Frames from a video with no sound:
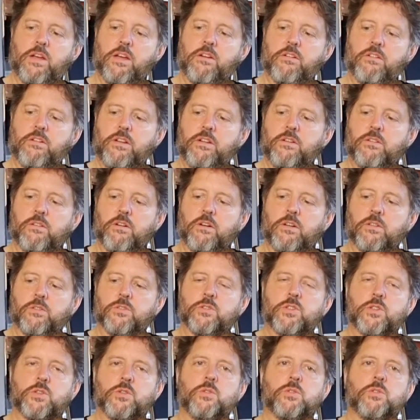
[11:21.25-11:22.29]
a real
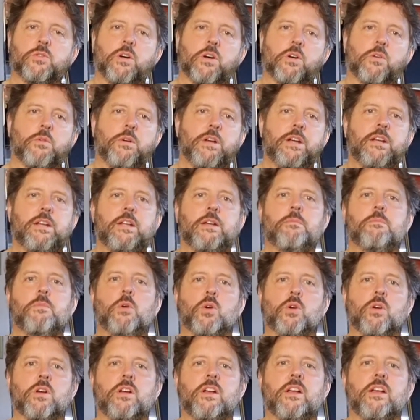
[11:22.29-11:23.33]
old school aquarium
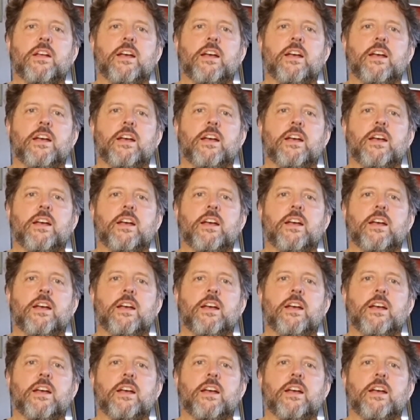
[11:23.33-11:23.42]
book.